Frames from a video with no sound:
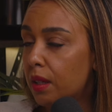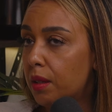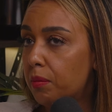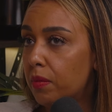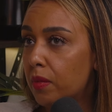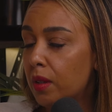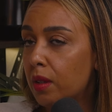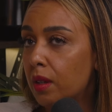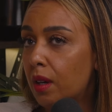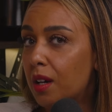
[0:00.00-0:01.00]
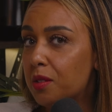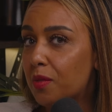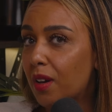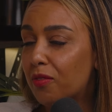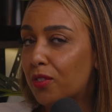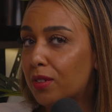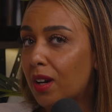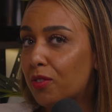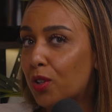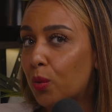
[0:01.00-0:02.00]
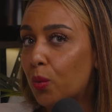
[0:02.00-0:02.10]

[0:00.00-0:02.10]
um, I, I've, I've got